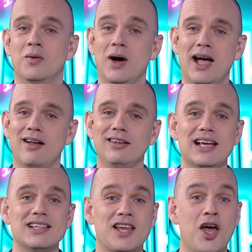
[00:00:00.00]
Well,
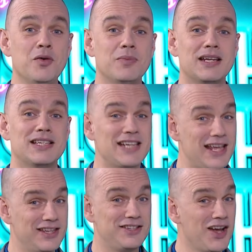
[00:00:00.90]
let's hope they
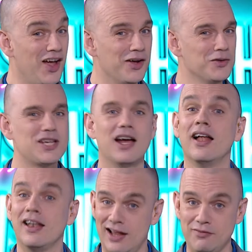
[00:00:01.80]
set the dial to
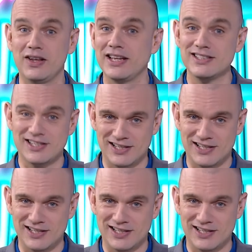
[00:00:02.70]
lovely and